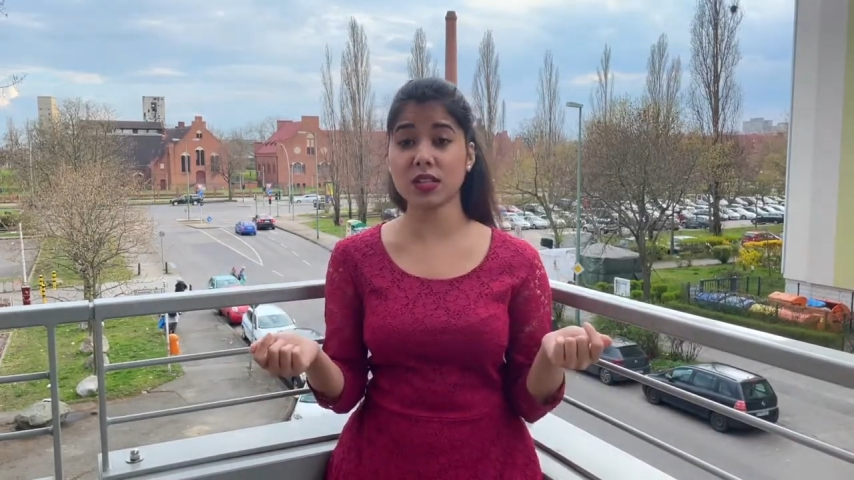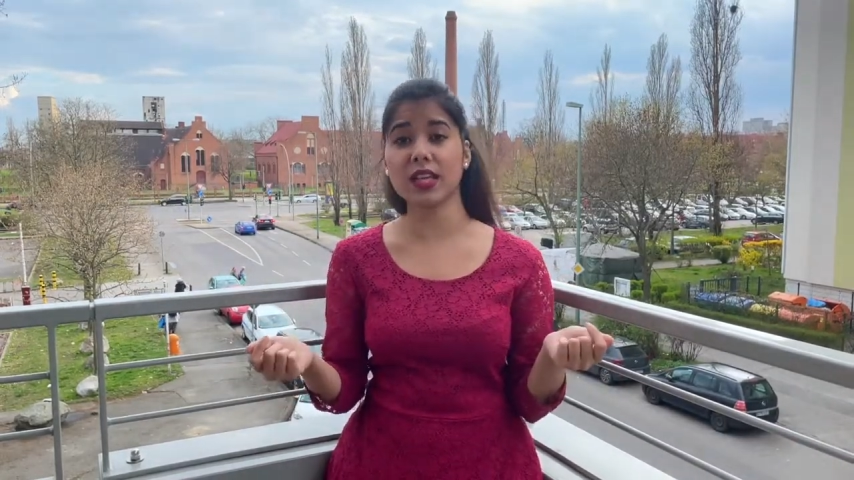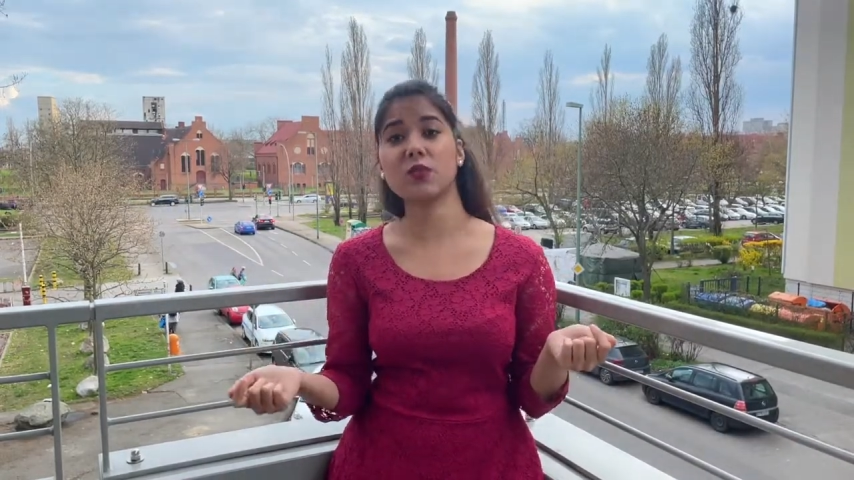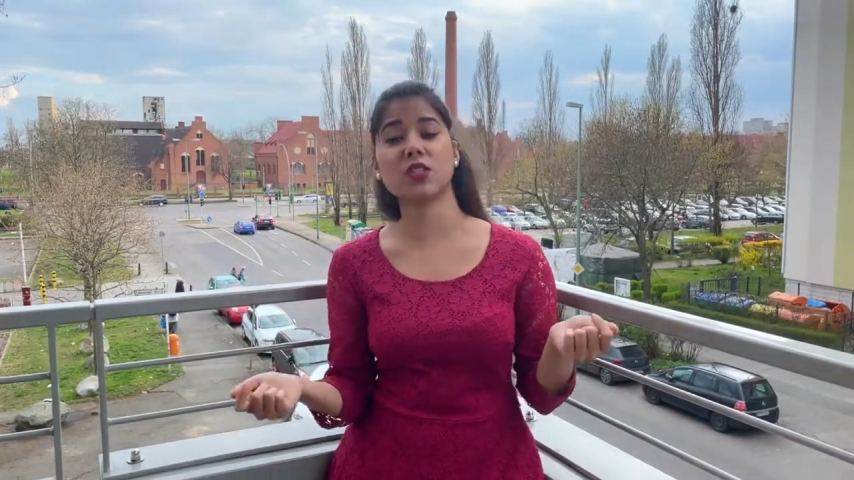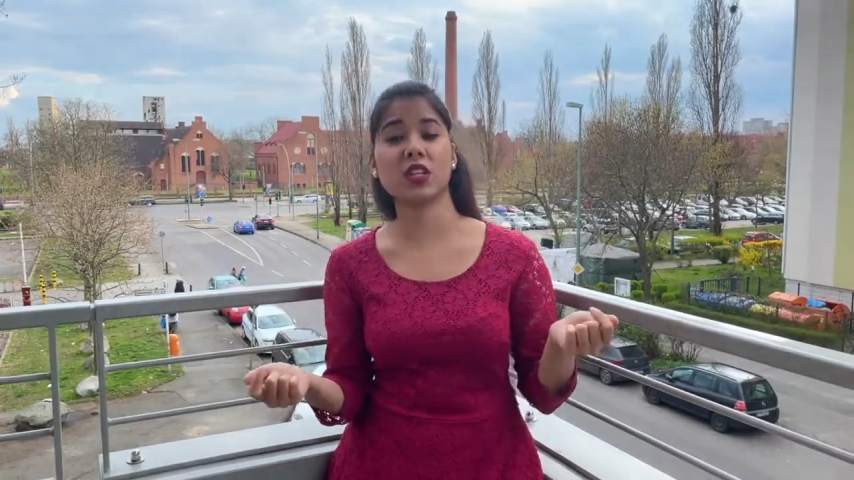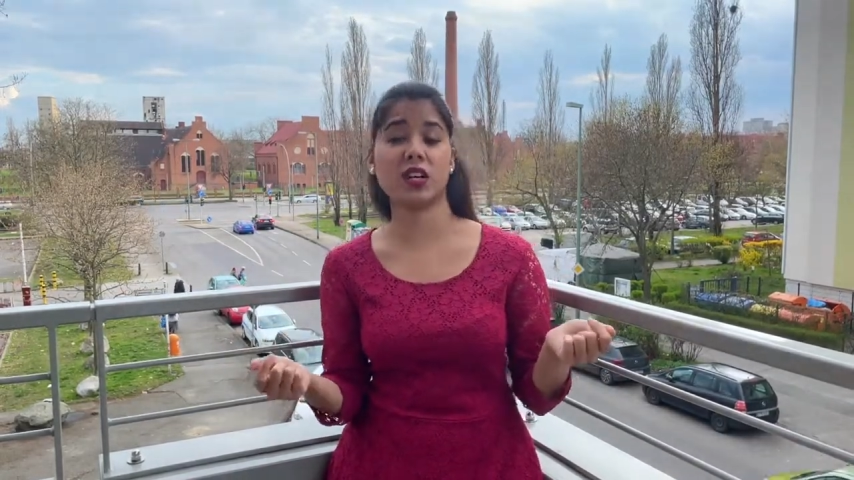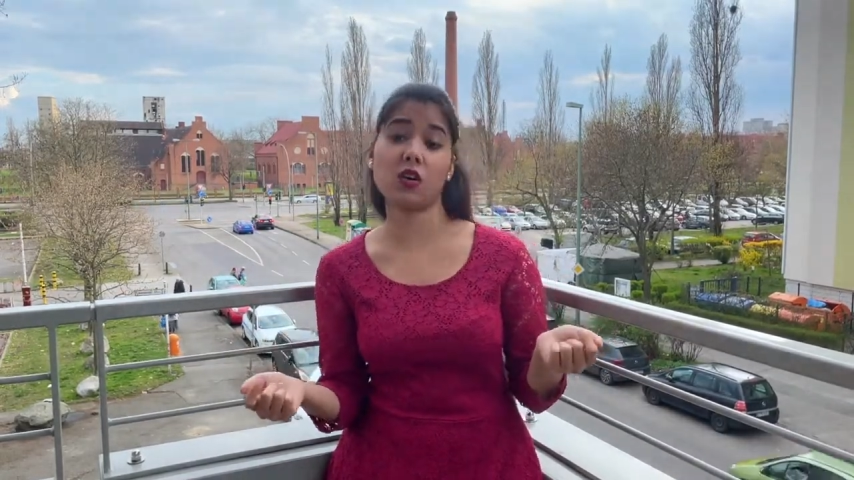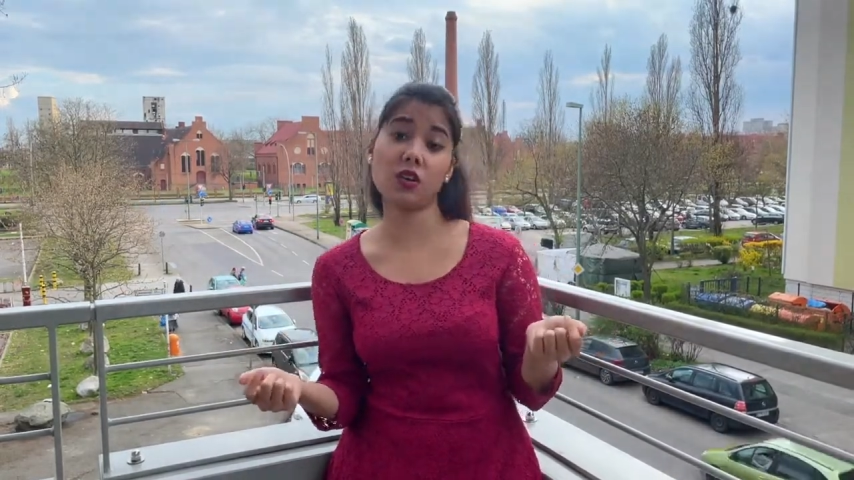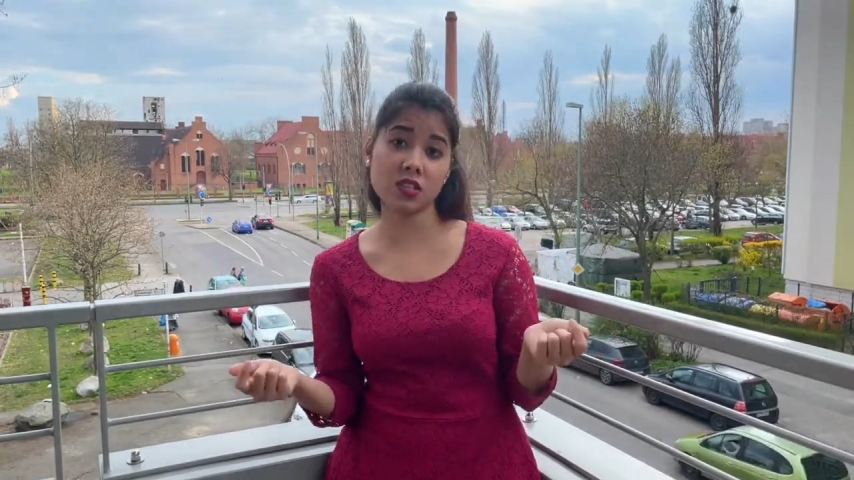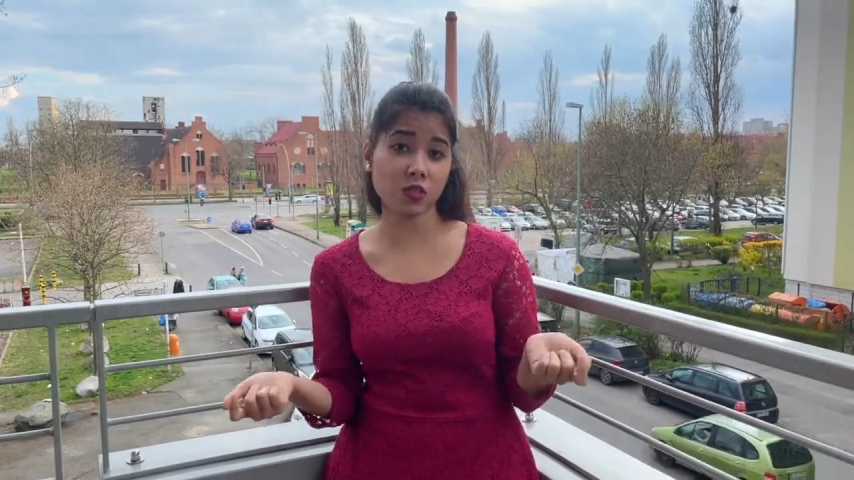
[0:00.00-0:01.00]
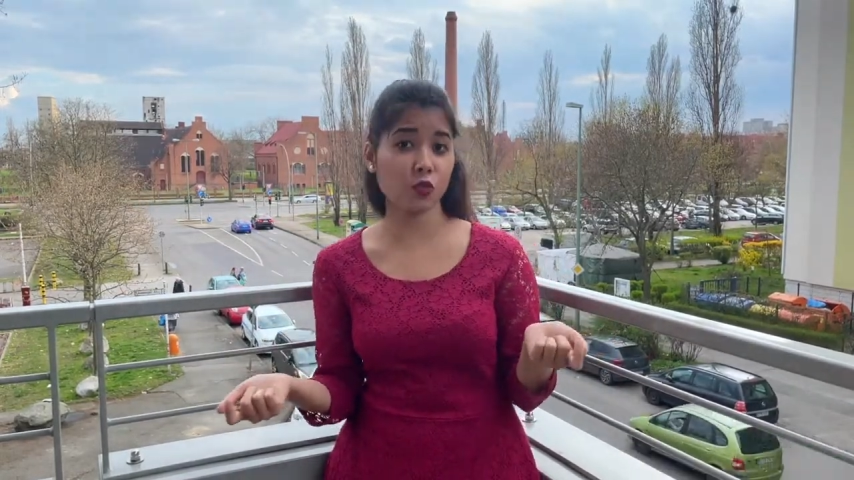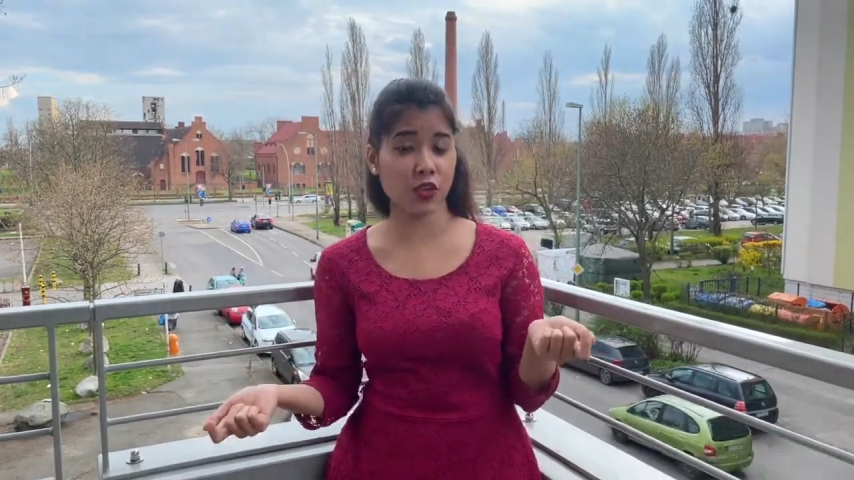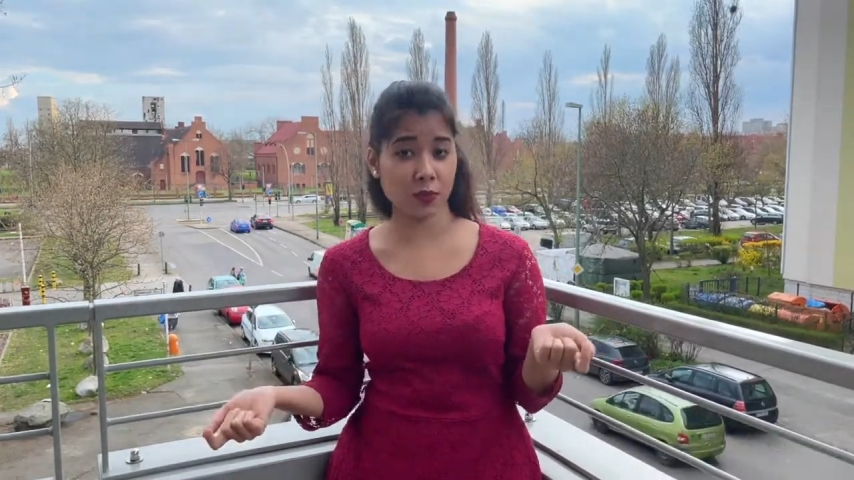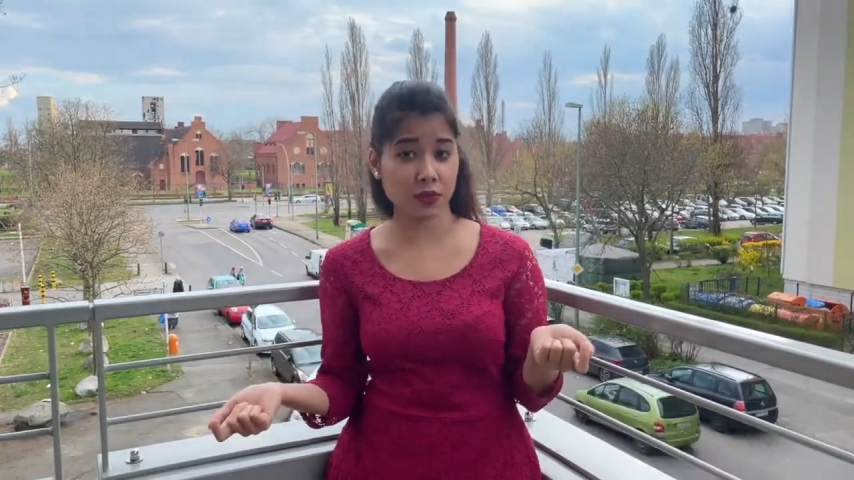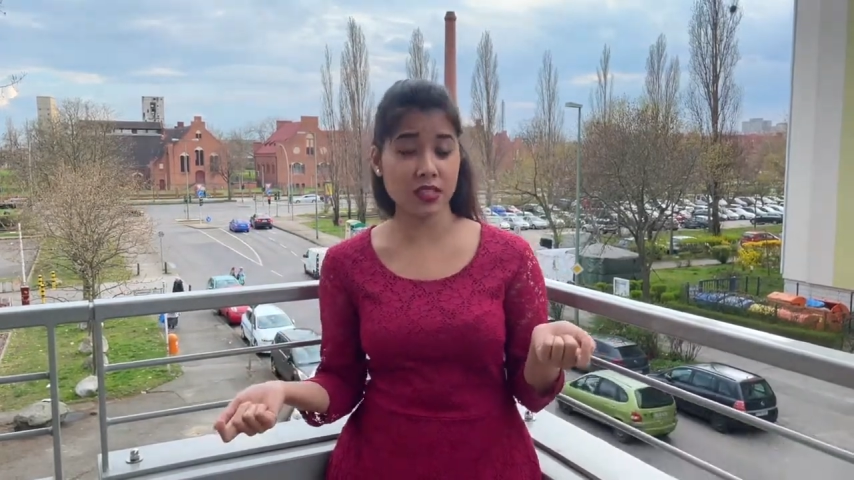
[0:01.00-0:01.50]
like, which are also
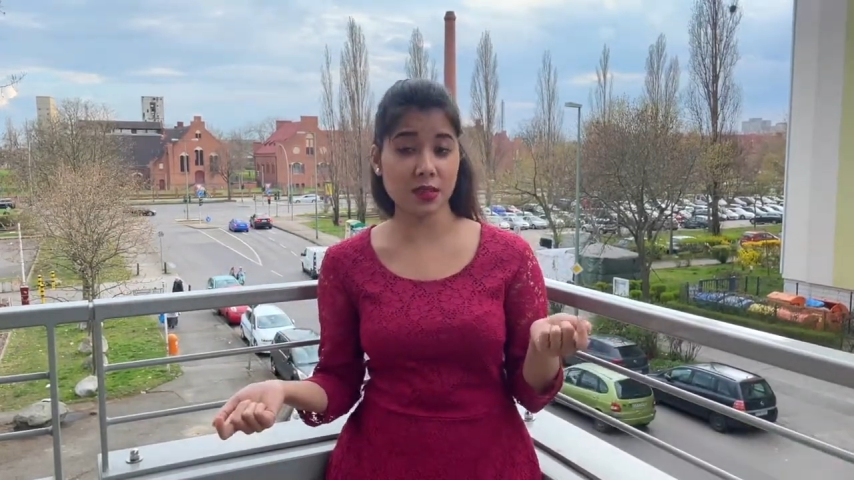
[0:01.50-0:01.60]
famous